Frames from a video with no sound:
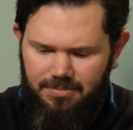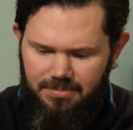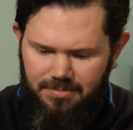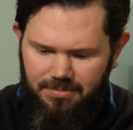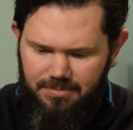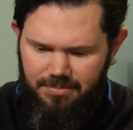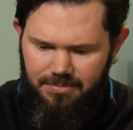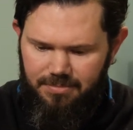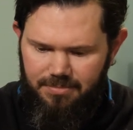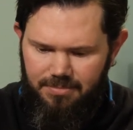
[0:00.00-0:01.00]

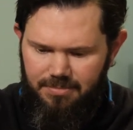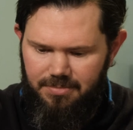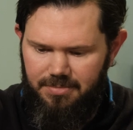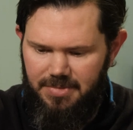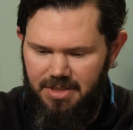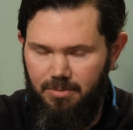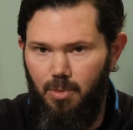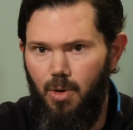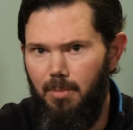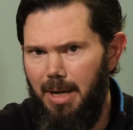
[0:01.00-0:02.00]
Let's
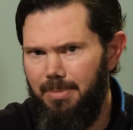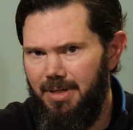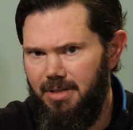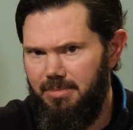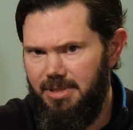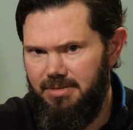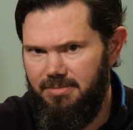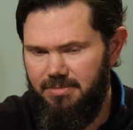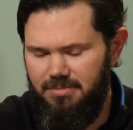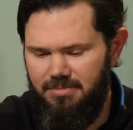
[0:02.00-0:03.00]
warm up a little bit.
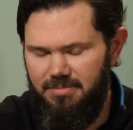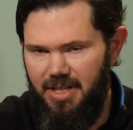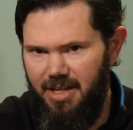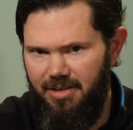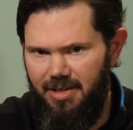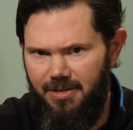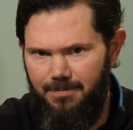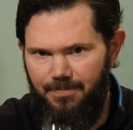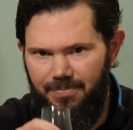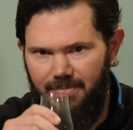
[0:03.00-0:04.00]
Air up.